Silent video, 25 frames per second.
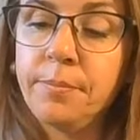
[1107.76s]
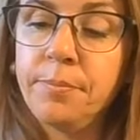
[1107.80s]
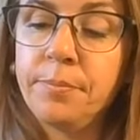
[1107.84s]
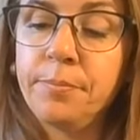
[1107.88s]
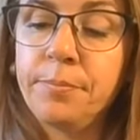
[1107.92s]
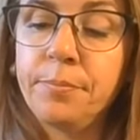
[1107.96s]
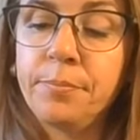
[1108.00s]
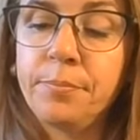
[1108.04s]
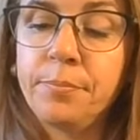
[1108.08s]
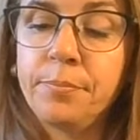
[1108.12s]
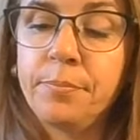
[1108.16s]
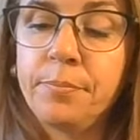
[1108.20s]

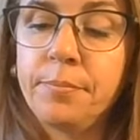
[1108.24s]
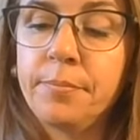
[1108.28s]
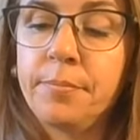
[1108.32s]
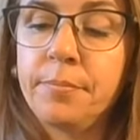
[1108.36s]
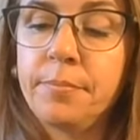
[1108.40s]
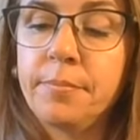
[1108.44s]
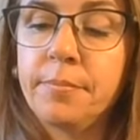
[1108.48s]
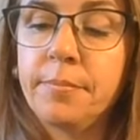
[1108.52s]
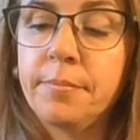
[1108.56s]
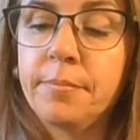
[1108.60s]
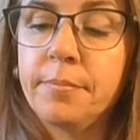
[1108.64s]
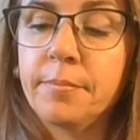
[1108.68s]

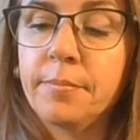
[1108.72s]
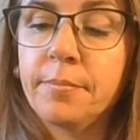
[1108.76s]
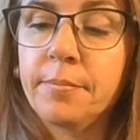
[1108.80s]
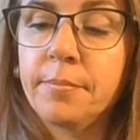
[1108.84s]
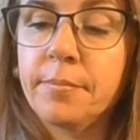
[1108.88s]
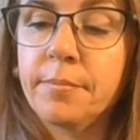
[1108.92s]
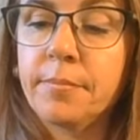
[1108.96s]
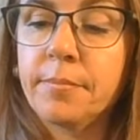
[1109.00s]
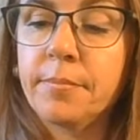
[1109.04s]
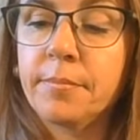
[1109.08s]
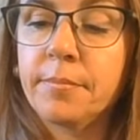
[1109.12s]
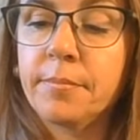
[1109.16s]

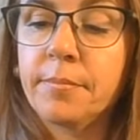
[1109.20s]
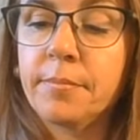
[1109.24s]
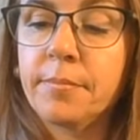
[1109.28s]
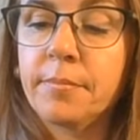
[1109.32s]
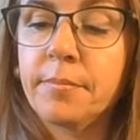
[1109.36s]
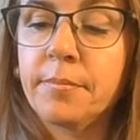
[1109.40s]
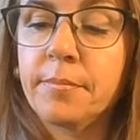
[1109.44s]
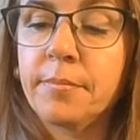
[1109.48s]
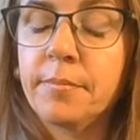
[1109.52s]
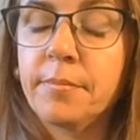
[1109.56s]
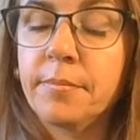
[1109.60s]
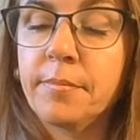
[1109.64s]

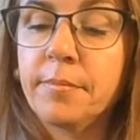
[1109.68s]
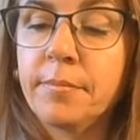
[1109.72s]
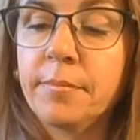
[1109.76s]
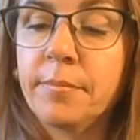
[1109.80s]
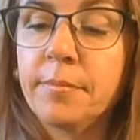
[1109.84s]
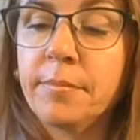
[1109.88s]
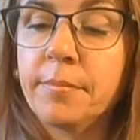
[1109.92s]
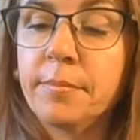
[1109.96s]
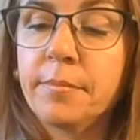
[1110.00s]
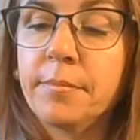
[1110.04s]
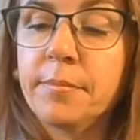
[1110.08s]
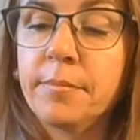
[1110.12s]

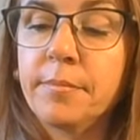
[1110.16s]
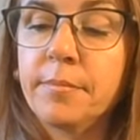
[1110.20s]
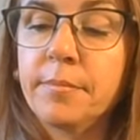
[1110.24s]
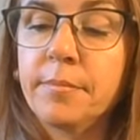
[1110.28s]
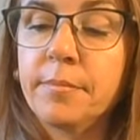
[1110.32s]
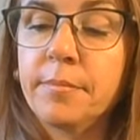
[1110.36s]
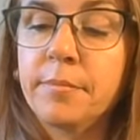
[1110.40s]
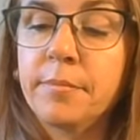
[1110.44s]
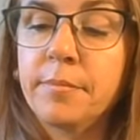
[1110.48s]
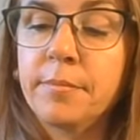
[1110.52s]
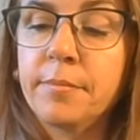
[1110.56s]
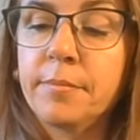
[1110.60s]

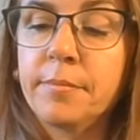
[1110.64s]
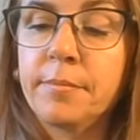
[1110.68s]
[no speech]